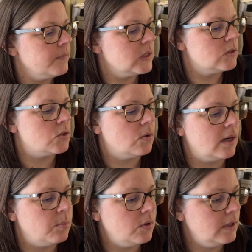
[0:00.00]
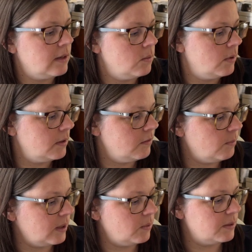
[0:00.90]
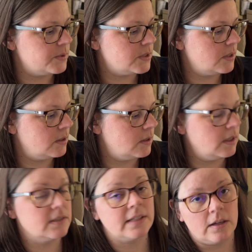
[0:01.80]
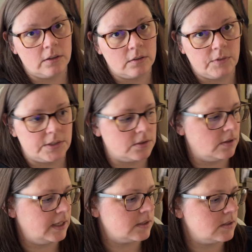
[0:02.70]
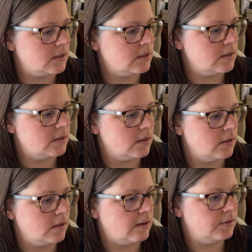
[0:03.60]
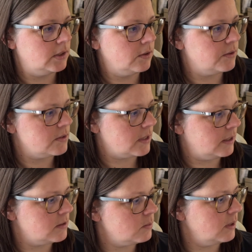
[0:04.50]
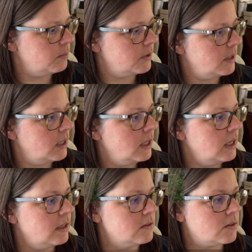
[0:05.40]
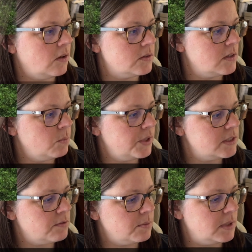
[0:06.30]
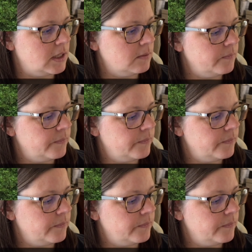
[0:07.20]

So I pulled out one of my whips. It's not Unconventional X. This is a Heaven and Earth Designs whip. It is called Someplace for Me.